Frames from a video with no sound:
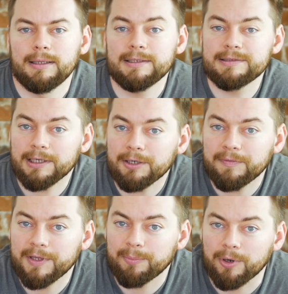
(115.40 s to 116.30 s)
Let's start
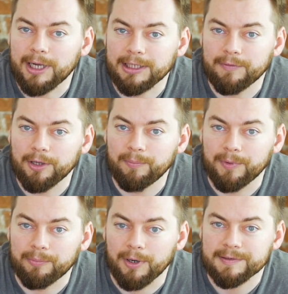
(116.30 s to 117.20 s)
with the product
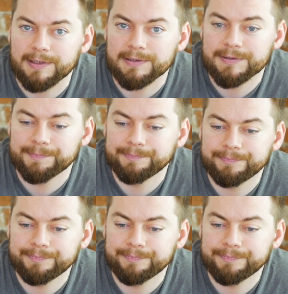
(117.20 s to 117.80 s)
development process.